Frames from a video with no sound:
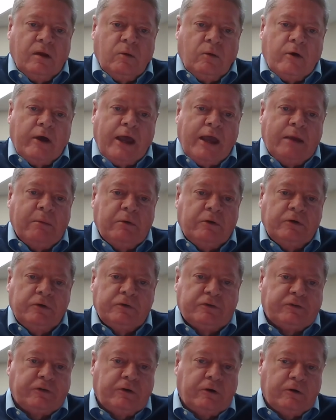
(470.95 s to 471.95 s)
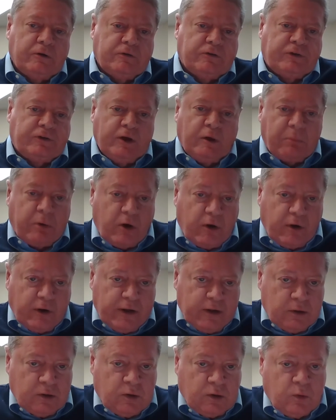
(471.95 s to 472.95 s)
Well, Haman, who's still
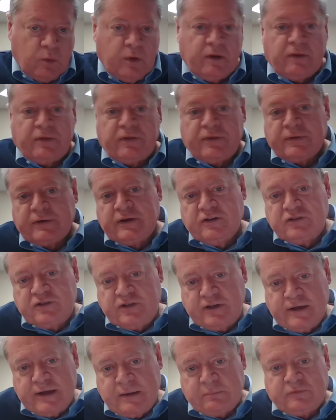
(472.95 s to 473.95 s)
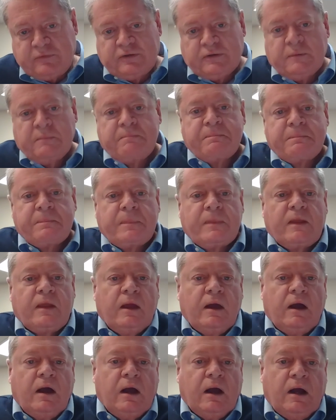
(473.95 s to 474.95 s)
burning with contempt,
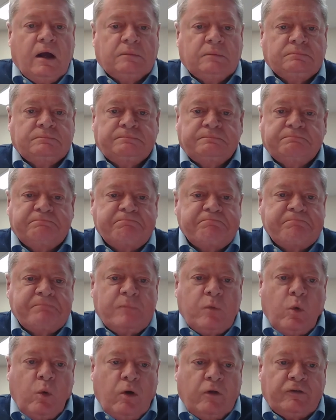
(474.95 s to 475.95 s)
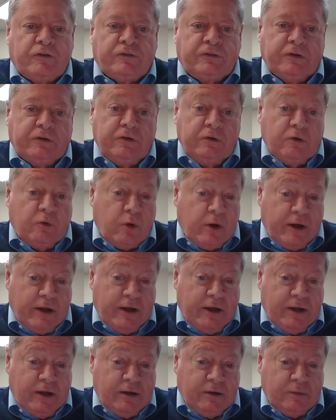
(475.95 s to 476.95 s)
um, wants to do
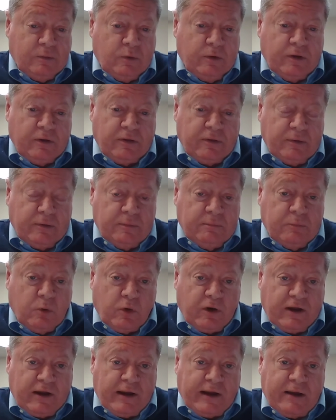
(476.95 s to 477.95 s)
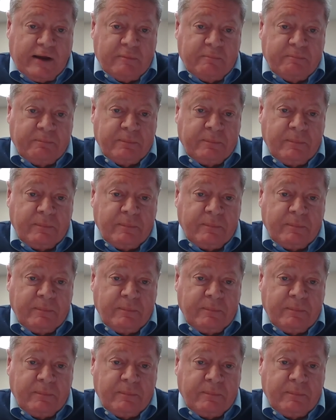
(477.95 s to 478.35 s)
away with Mordecai.